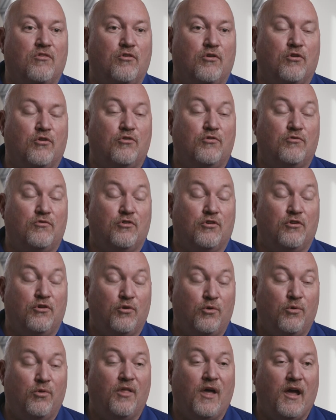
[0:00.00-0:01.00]
to
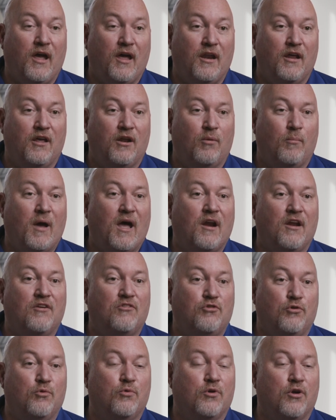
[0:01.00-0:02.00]
do that in about a
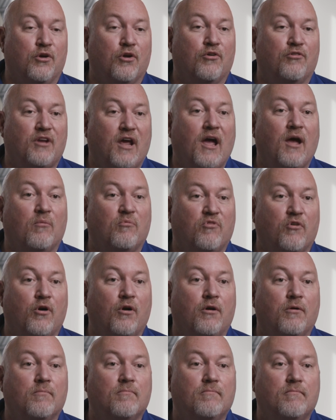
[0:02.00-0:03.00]
2-year time
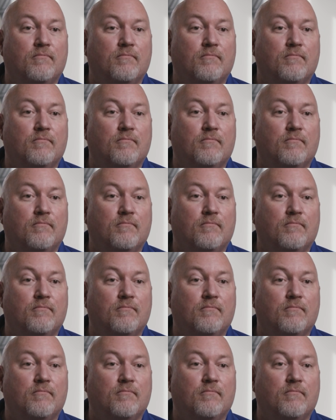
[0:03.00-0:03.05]
frame.